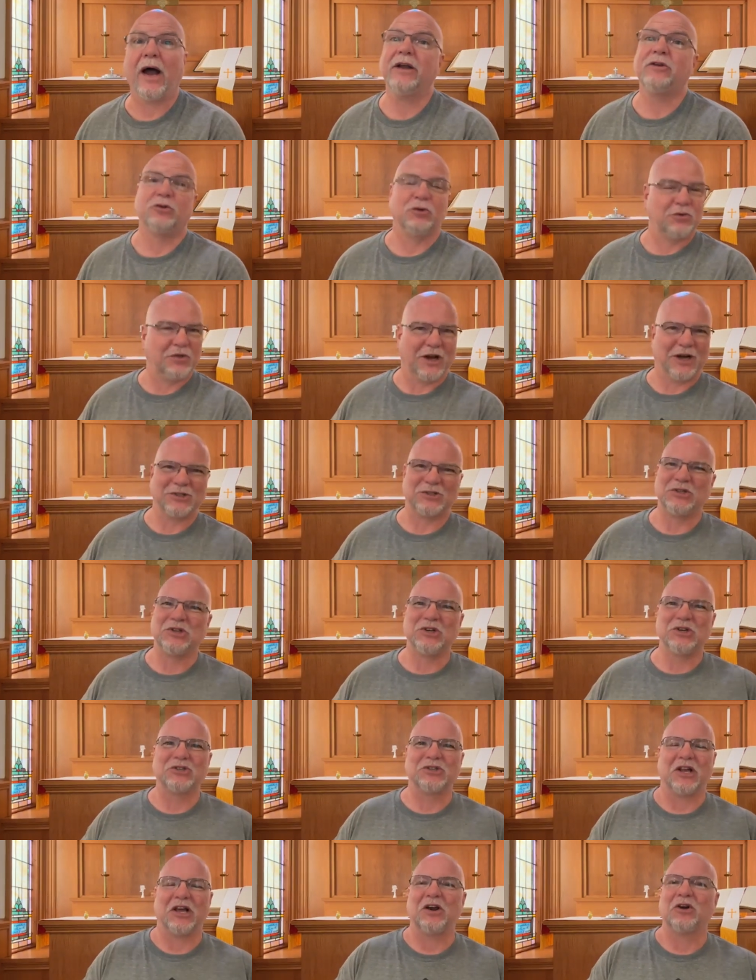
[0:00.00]
why 2,000
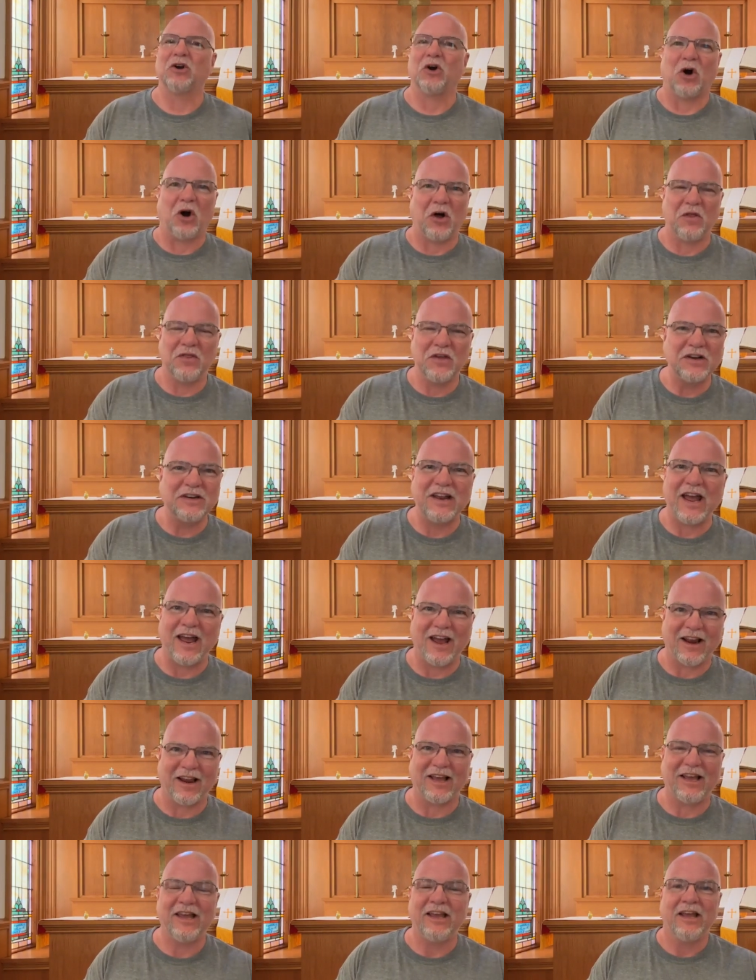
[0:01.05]
years later, on the
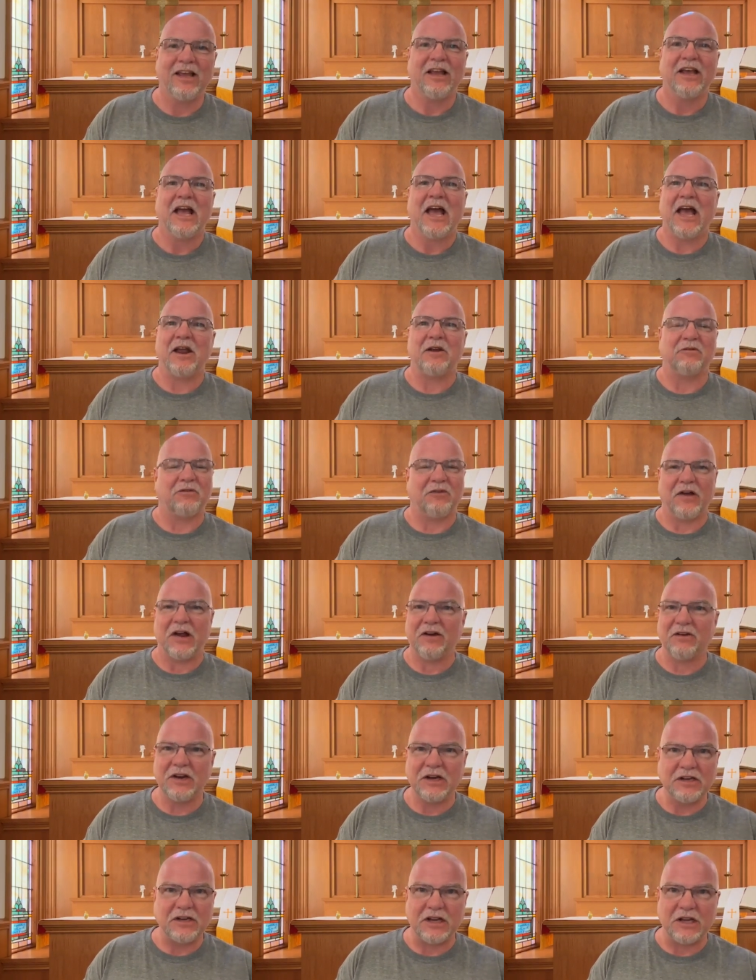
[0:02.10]
daily and
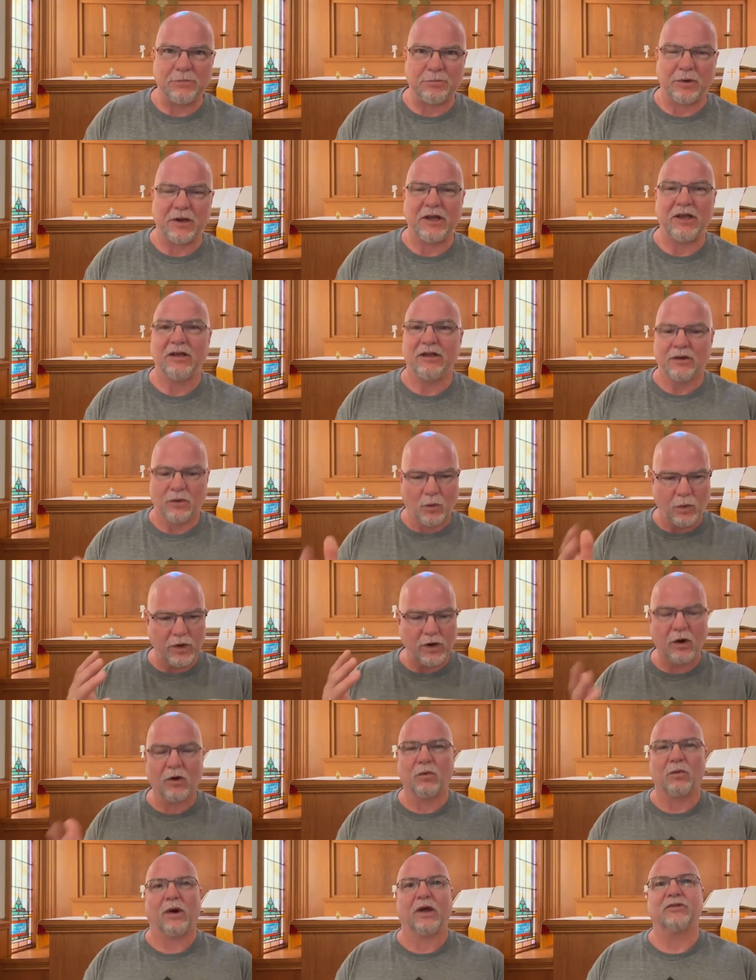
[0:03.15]
very deeply,
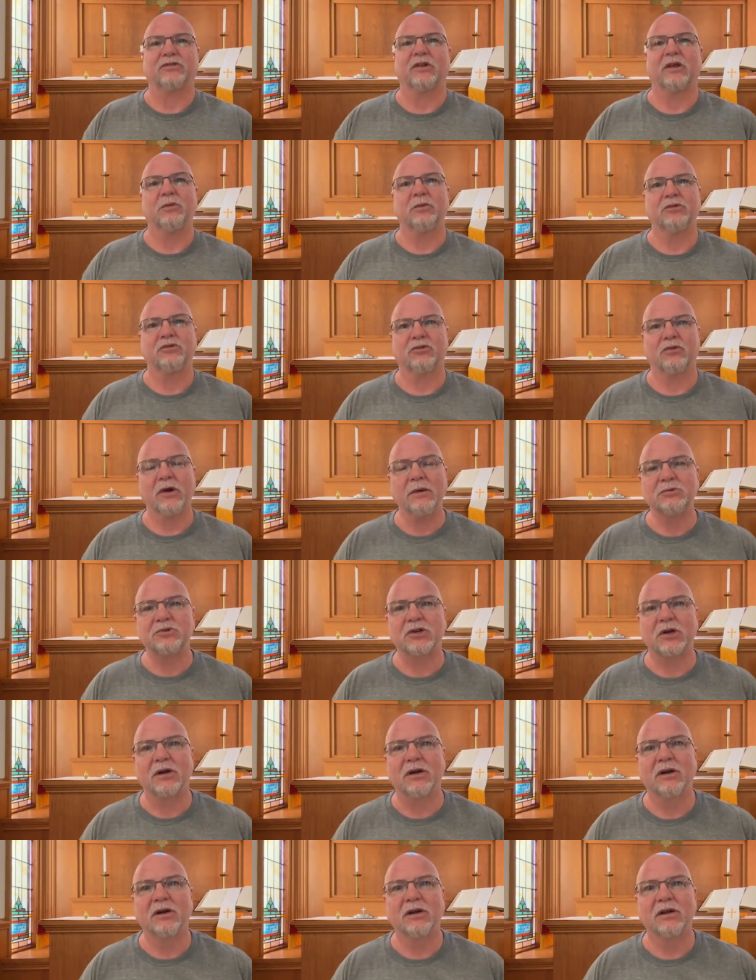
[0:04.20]
we are wrestling with
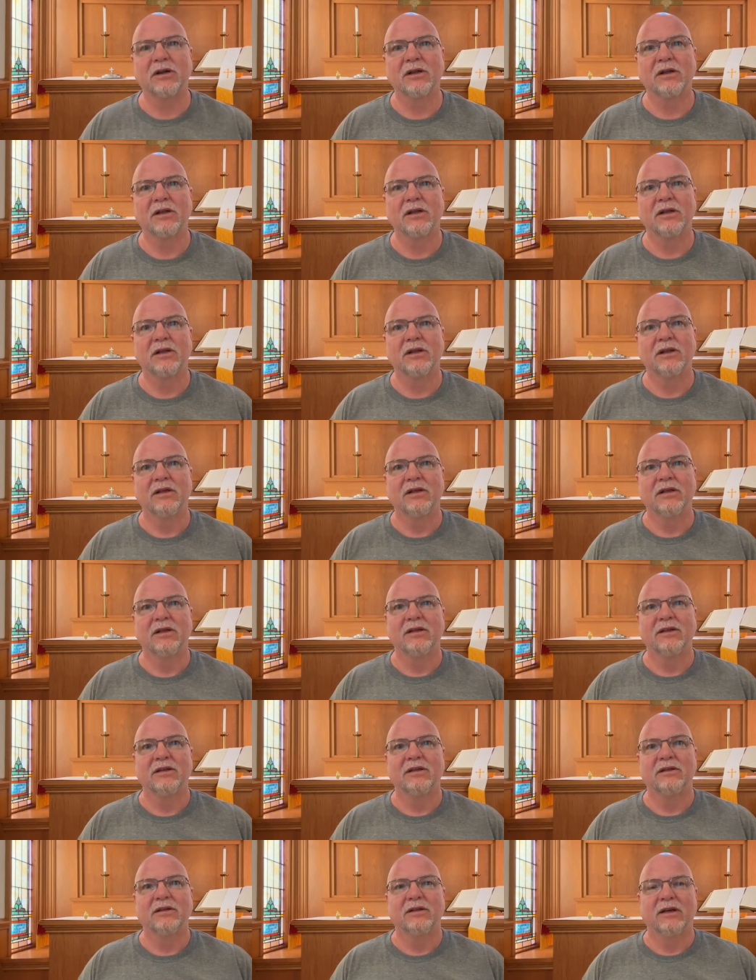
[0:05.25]
Scripture.
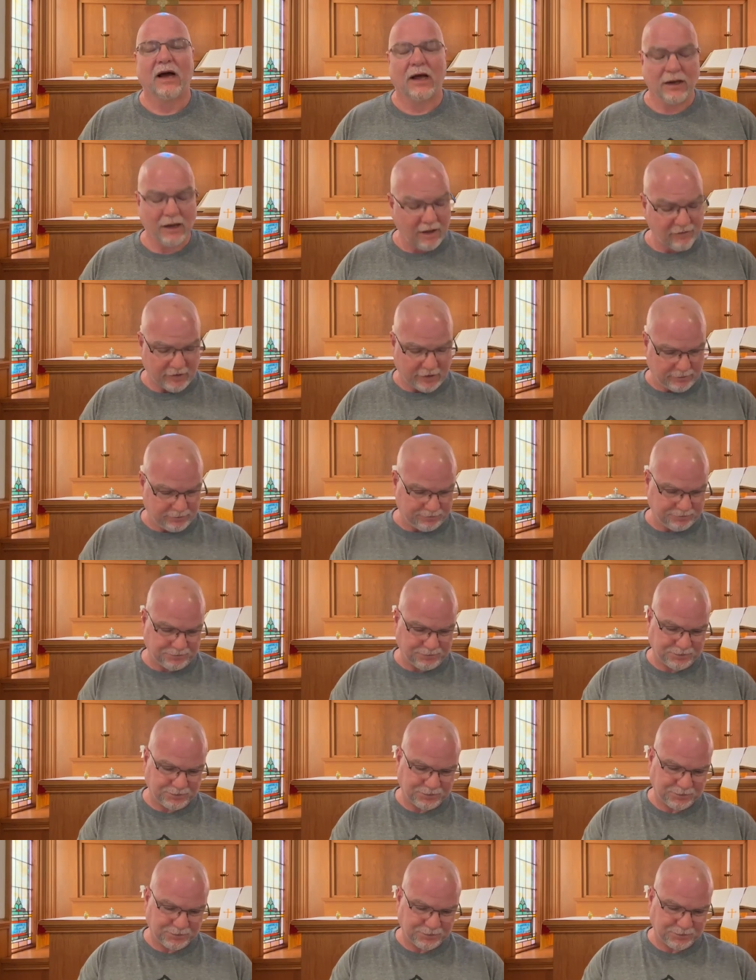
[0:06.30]
I love it.